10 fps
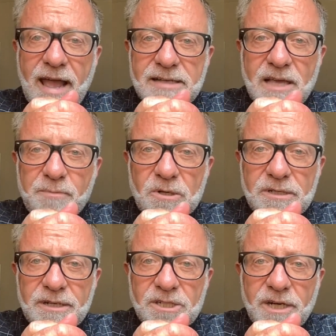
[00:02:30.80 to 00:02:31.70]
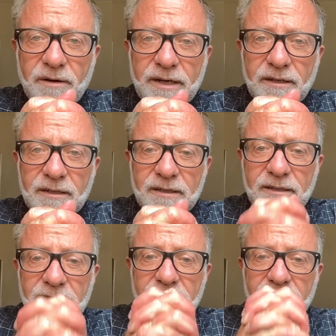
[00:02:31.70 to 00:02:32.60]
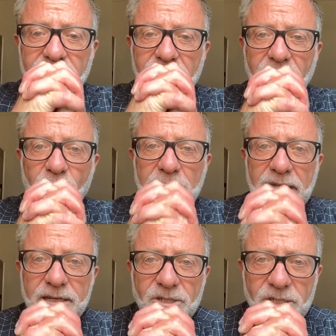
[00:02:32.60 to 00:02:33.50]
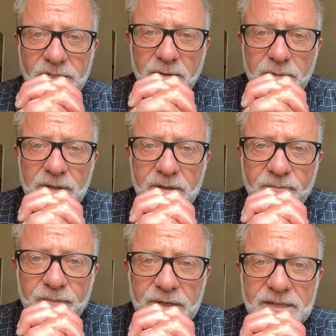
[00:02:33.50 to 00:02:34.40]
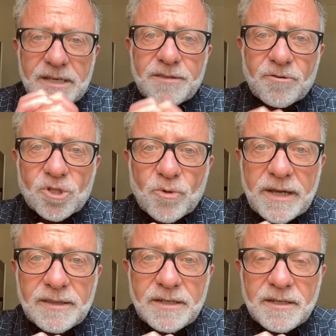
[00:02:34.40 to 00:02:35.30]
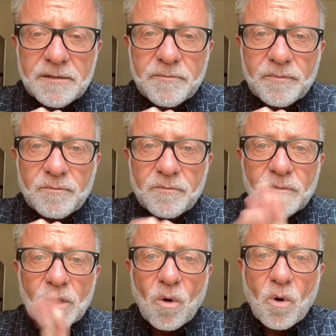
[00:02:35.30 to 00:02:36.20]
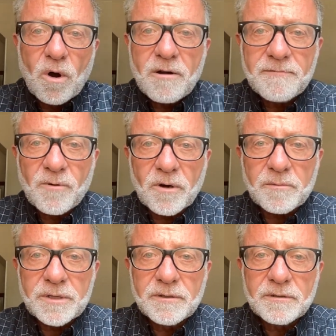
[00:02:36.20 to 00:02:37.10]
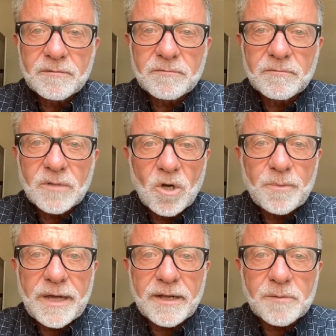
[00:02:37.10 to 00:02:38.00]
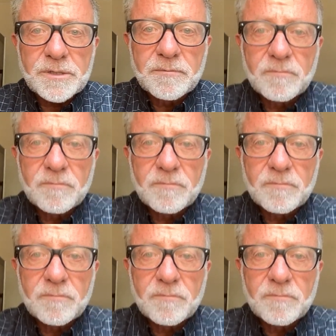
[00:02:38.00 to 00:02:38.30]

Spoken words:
that person is sharing, a relationship is either strengthened or formed. I hope that helps.